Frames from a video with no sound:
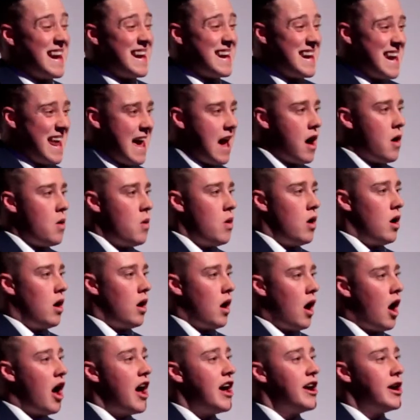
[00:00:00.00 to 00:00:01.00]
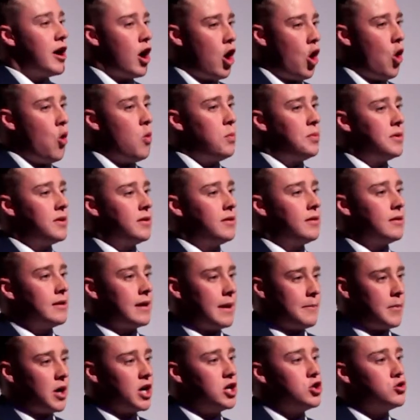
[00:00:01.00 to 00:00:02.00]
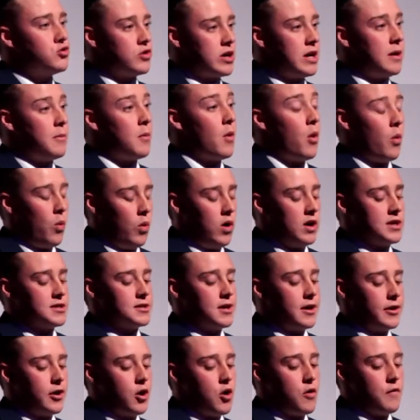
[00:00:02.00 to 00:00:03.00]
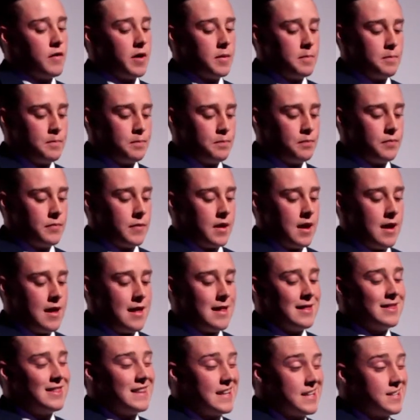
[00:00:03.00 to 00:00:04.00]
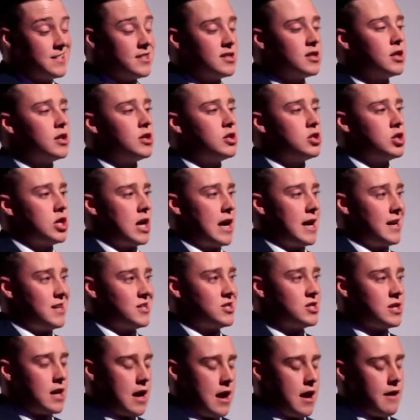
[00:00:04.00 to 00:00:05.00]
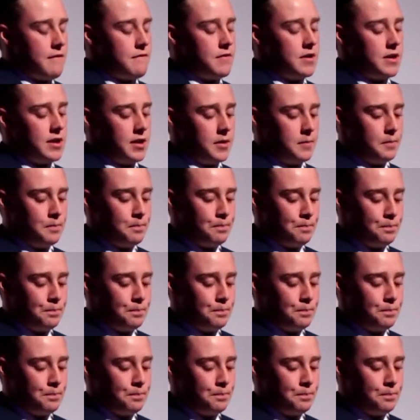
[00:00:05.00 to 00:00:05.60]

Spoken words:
Now, I had hoped that my dream was not over. This changed everything.